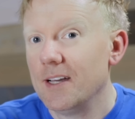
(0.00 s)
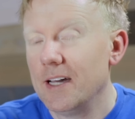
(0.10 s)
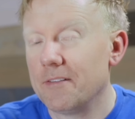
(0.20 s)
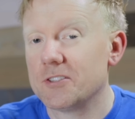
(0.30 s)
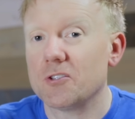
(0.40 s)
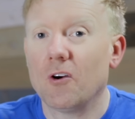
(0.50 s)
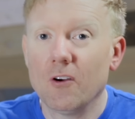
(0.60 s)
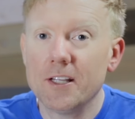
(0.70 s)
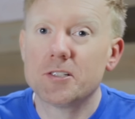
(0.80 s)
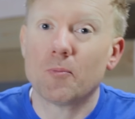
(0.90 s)
And if it's
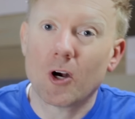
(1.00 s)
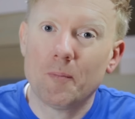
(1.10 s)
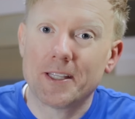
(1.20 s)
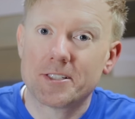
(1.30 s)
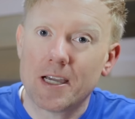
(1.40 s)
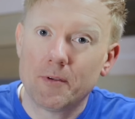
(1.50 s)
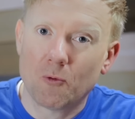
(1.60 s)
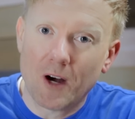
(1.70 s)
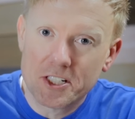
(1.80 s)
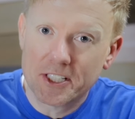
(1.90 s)
already tomorrow by the time you're
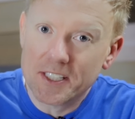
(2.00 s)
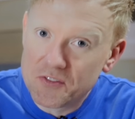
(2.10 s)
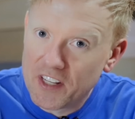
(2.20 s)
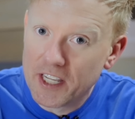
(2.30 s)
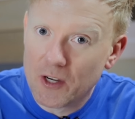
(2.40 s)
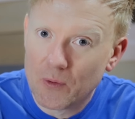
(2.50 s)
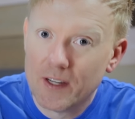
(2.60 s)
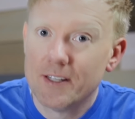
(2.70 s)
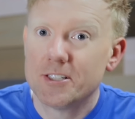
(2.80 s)
watching this video,